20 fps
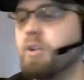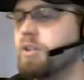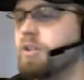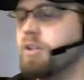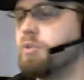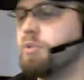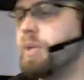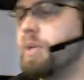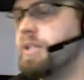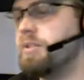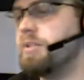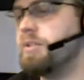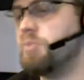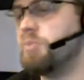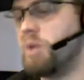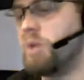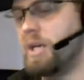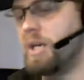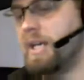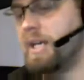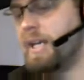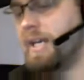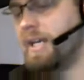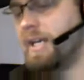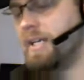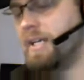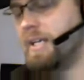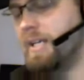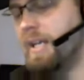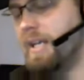colors, whether it be
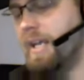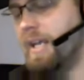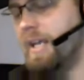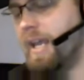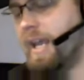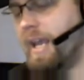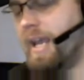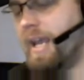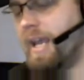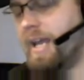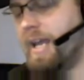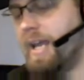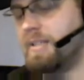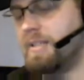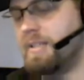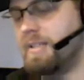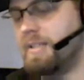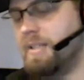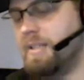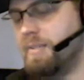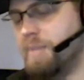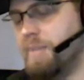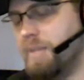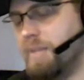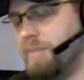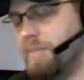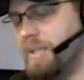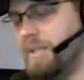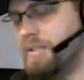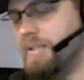Naya,
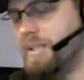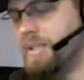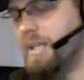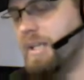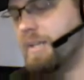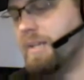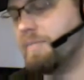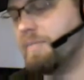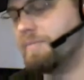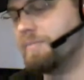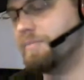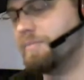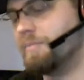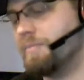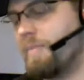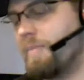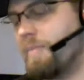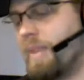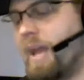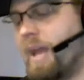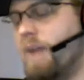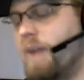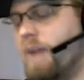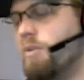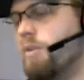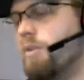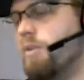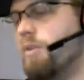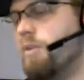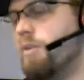Boros, Mardu,
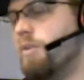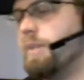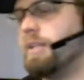etc.